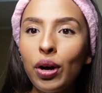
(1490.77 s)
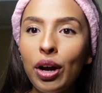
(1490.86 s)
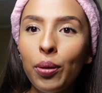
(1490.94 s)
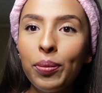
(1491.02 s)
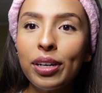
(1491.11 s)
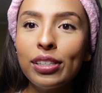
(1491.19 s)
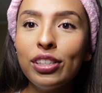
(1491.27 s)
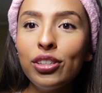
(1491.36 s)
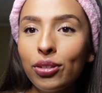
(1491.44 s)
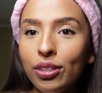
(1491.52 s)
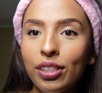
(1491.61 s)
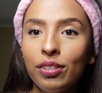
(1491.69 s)
I hope you guys
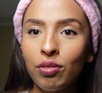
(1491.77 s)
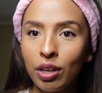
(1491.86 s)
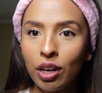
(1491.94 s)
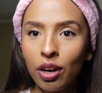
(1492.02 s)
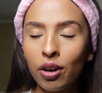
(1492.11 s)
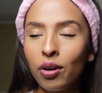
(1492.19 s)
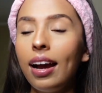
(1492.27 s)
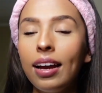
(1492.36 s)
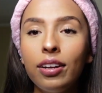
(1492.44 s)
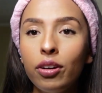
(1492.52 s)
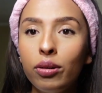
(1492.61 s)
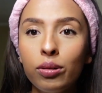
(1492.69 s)
enjoyed this video. I
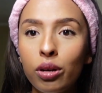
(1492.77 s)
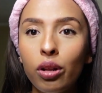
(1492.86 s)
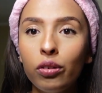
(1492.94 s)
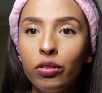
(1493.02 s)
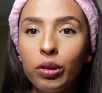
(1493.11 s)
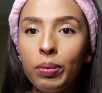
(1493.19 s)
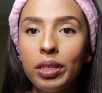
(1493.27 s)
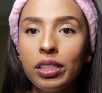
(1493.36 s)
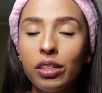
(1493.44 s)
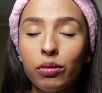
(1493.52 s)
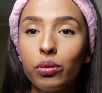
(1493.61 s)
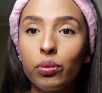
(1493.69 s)
know it was all over the place
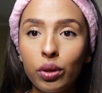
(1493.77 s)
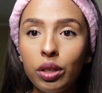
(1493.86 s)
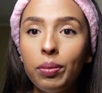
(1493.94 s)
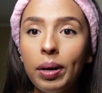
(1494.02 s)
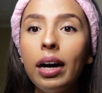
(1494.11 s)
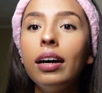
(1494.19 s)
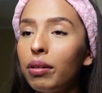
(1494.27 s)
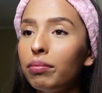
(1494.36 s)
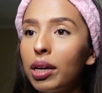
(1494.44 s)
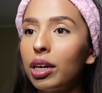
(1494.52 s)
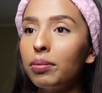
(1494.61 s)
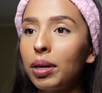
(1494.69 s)
and it was really bad. My
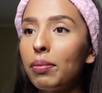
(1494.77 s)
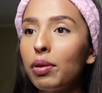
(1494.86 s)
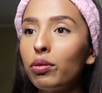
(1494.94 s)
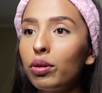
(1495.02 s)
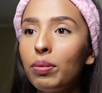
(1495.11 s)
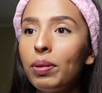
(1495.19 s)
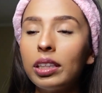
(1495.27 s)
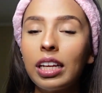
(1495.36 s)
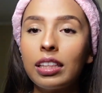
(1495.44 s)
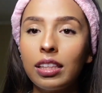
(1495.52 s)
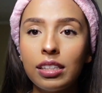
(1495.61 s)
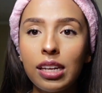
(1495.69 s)
makeup came out really bad.
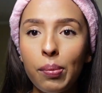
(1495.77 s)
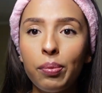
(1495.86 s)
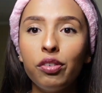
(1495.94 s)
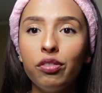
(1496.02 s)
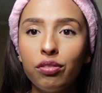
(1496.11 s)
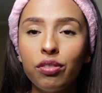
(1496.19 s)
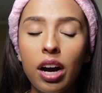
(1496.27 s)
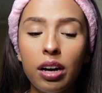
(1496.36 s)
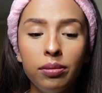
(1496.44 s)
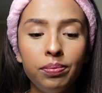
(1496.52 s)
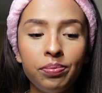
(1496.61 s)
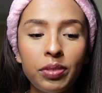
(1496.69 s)
Like the type of
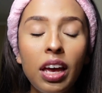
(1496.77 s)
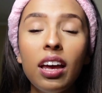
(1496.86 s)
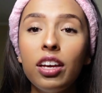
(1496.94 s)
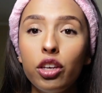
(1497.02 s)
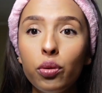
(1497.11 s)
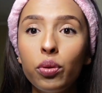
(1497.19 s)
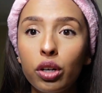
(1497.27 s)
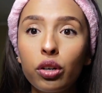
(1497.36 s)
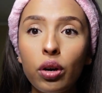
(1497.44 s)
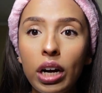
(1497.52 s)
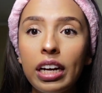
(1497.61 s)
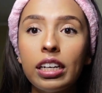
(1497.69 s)
you want to
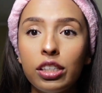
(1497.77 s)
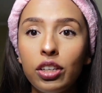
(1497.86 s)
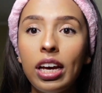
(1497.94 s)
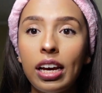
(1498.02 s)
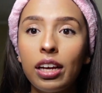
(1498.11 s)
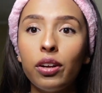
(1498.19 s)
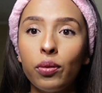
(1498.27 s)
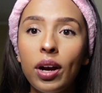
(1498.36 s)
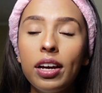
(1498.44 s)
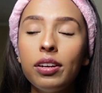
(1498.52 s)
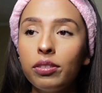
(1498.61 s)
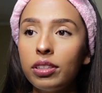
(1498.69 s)
cry because you can't get it
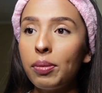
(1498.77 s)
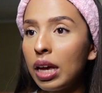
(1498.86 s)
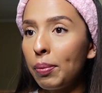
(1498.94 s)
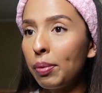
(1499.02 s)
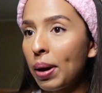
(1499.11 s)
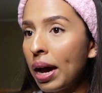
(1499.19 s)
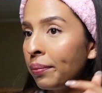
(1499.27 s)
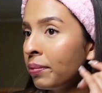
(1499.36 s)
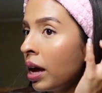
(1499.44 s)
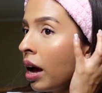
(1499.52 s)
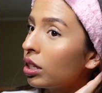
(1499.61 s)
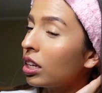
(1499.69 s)
right type of bad.
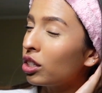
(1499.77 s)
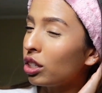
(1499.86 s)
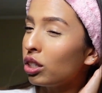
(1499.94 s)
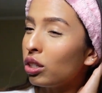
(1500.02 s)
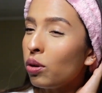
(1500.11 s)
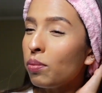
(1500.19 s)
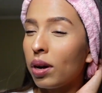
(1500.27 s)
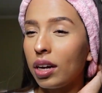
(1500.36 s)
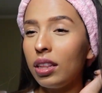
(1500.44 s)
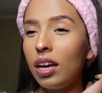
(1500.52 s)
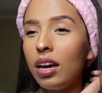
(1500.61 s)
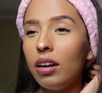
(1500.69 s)
But like just don't
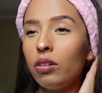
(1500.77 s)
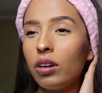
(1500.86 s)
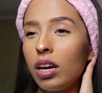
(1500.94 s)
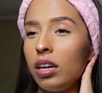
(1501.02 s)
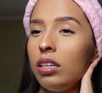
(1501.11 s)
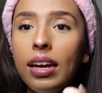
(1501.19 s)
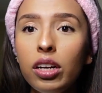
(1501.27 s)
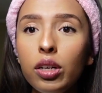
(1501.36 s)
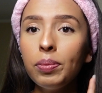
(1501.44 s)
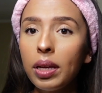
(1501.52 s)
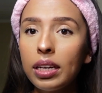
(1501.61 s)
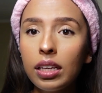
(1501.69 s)
mind that, okay? I ended
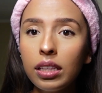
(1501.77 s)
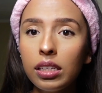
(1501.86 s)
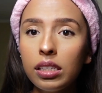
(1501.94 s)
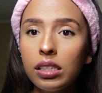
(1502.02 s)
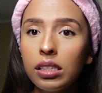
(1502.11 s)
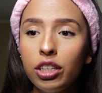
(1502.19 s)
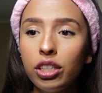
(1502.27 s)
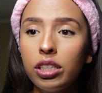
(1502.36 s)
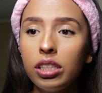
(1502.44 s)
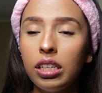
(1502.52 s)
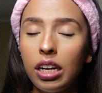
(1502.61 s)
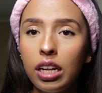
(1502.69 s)
liking this. I
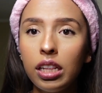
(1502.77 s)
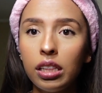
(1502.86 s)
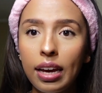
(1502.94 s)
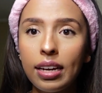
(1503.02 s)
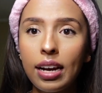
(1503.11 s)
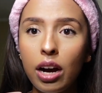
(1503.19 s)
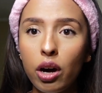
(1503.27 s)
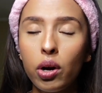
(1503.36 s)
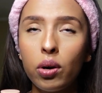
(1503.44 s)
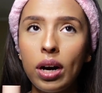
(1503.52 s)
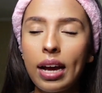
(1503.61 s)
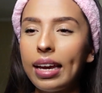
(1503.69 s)
just didn't like
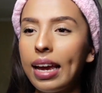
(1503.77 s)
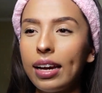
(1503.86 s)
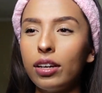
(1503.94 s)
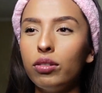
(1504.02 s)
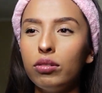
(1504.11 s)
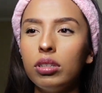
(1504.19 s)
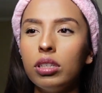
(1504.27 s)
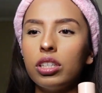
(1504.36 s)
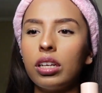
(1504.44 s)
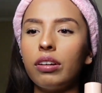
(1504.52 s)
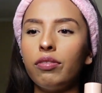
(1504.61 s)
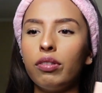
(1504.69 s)
how I can't use this
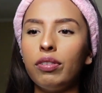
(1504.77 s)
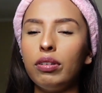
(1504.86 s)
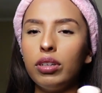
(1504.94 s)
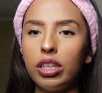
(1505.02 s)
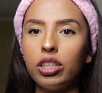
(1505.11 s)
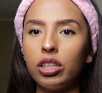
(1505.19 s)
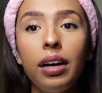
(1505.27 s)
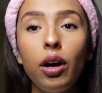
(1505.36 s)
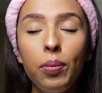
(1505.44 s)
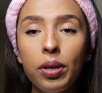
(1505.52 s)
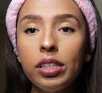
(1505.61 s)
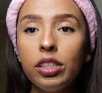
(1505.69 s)
like for foundation. I hope
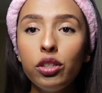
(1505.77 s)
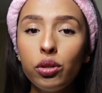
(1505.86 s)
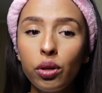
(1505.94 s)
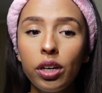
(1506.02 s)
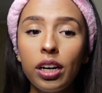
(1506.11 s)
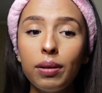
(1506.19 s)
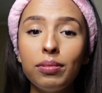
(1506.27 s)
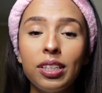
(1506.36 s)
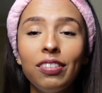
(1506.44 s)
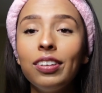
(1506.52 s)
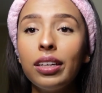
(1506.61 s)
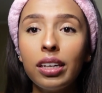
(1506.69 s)
you guys enjoyed. I'm
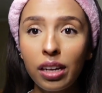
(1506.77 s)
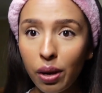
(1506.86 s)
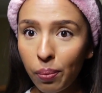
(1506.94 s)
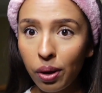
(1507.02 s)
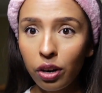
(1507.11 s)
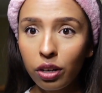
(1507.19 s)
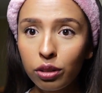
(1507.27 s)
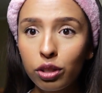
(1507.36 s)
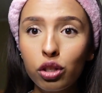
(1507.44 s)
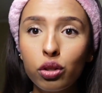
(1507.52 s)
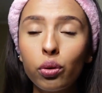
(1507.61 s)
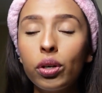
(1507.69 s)
definitely gonna get better at
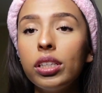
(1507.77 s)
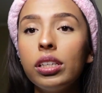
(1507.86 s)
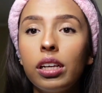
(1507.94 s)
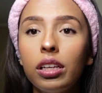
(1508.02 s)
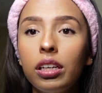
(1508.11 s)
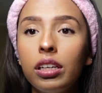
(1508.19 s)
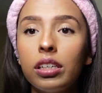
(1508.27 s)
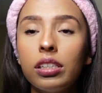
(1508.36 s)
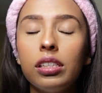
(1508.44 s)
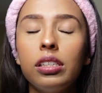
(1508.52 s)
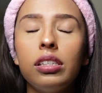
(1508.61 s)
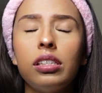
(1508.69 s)
storytelling
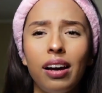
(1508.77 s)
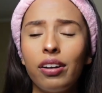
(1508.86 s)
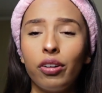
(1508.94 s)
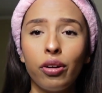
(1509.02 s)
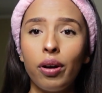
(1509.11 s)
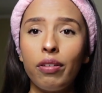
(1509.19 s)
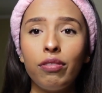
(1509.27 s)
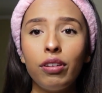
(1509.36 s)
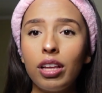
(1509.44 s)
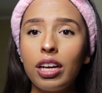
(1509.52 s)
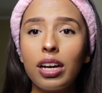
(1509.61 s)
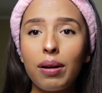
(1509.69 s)
because I don't know, I feel
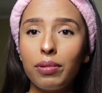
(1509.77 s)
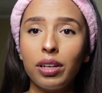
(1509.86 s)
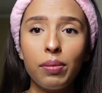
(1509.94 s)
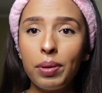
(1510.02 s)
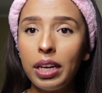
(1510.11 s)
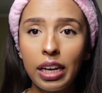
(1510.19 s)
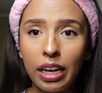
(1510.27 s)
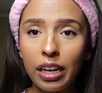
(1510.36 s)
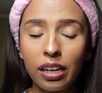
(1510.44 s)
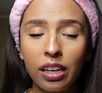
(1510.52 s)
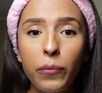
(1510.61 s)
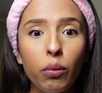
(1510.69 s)
like I'm gonna be
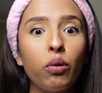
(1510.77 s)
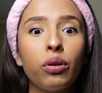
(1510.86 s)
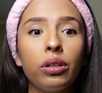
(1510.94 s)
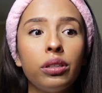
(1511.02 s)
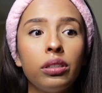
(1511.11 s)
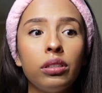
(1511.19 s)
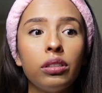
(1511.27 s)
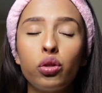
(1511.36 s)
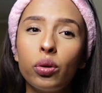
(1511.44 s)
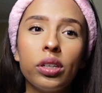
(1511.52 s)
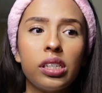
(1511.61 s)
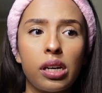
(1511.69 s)
getting more
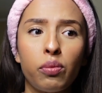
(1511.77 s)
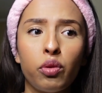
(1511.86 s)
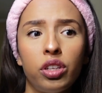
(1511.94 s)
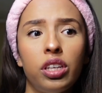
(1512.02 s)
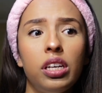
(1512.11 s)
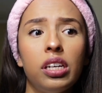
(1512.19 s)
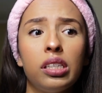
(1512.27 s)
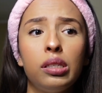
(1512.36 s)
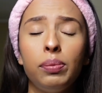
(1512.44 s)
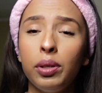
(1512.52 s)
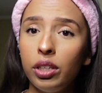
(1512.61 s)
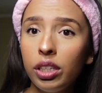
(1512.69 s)
story time worthy
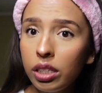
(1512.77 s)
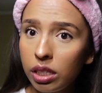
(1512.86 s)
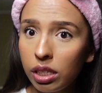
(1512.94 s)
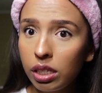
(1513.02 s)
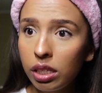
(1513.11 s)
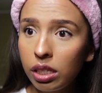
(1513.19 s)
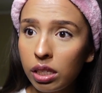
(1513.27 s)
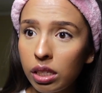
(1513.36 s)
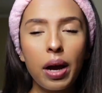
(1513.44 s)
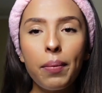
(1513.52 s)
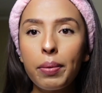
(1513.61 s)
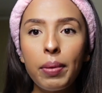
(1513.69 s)
experiences
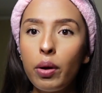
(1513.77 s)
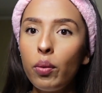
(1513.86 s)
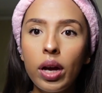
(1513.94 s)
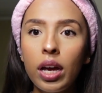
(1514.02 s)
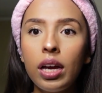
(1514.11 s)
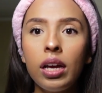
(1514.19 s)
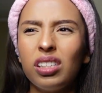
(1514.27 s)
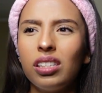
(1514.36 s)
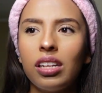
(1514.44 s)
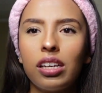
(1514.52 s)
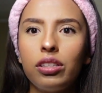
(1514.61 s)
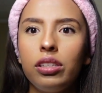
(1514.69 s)
coming my way this
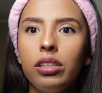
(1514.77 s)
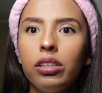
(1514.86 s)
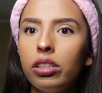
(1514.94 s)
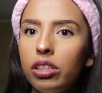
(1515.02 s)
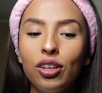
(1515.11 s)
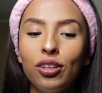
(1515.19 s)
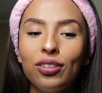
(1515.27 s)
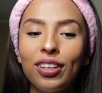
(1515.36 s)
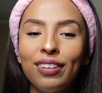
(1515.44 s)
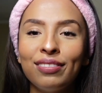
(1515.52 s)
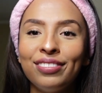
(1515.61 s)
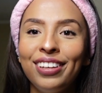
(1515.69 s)
next year. So yeah.